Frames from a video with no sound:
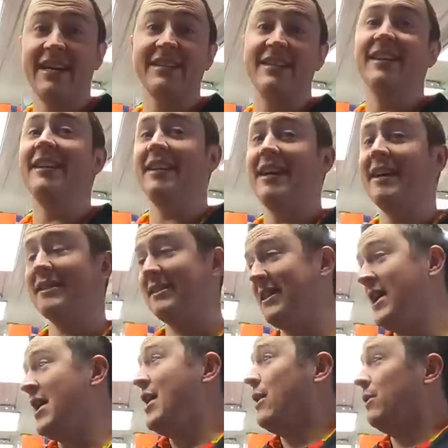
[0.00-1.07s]
E S and N E S,
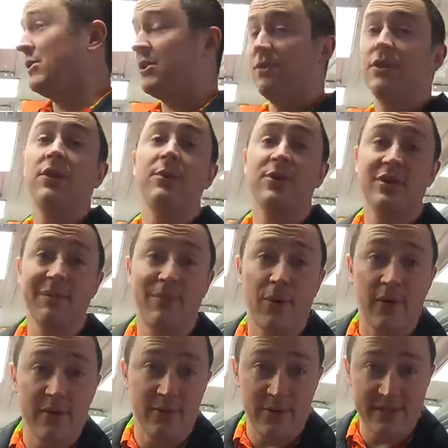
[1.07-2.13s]
which those are the most
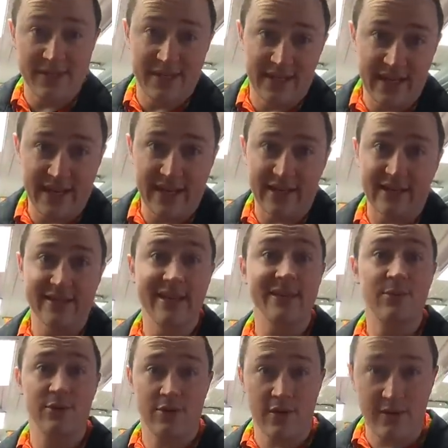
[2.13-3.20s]
important ones to get because
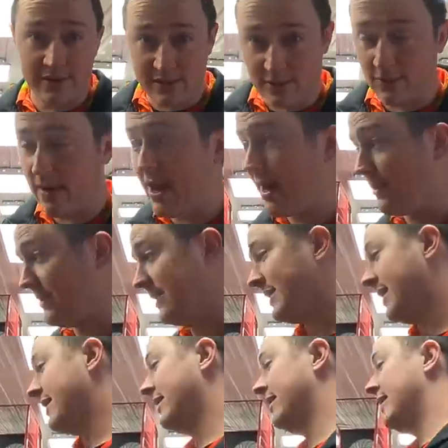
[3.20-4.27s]
that's what draws the crowds.